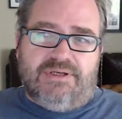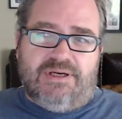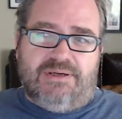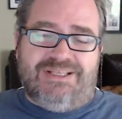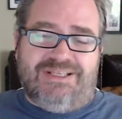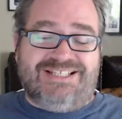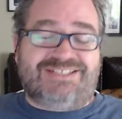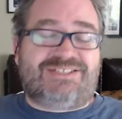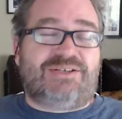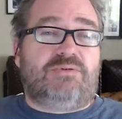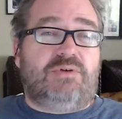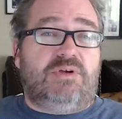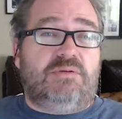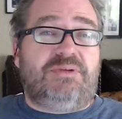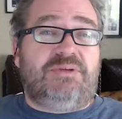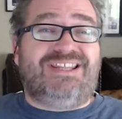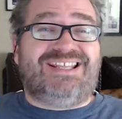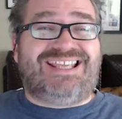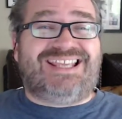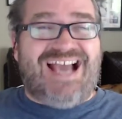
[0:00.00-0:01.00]
Unless I'm going to
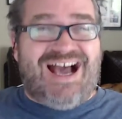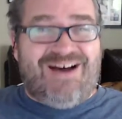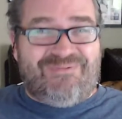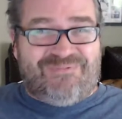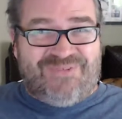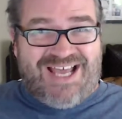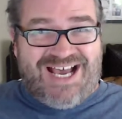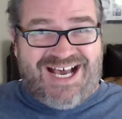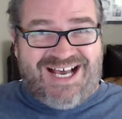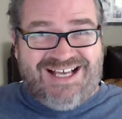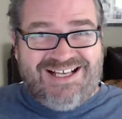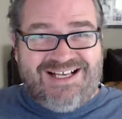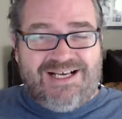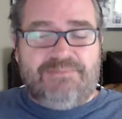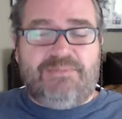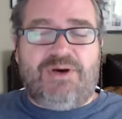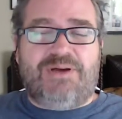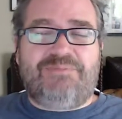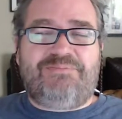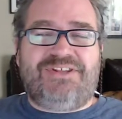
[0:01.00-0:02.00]
be the governor.
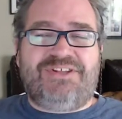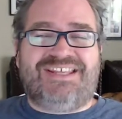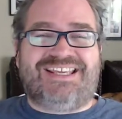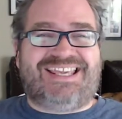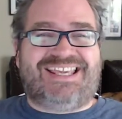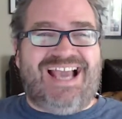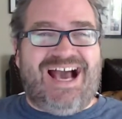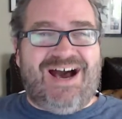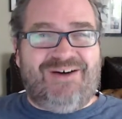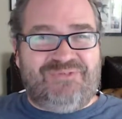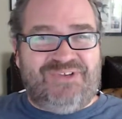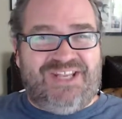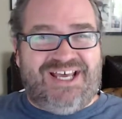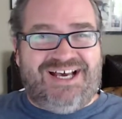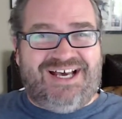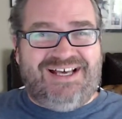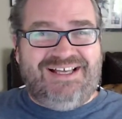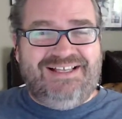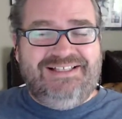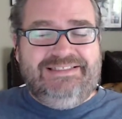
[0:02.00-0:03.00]
I might be the governor.